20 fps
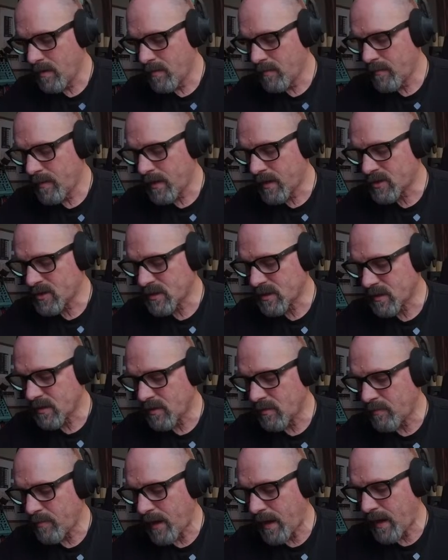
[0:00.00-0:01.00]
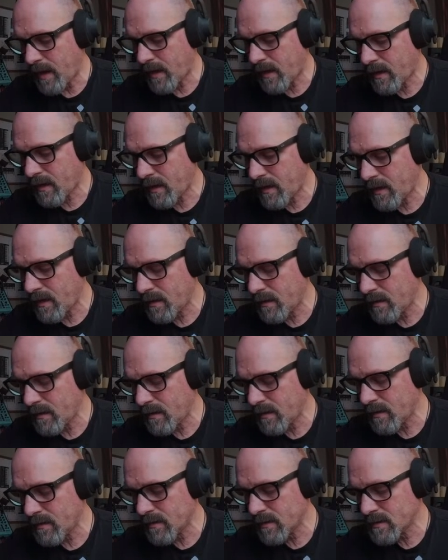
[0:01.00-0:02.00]
me actually go back
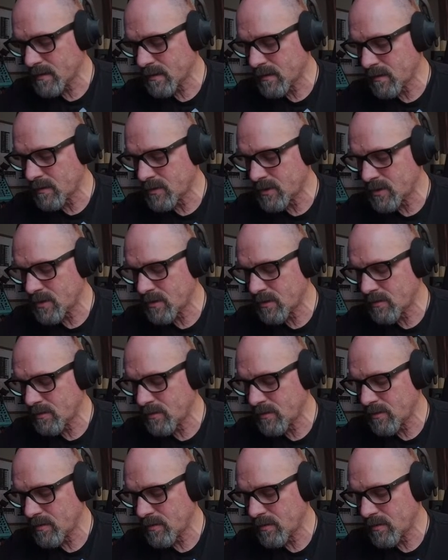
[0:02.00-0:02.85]
and let's go to,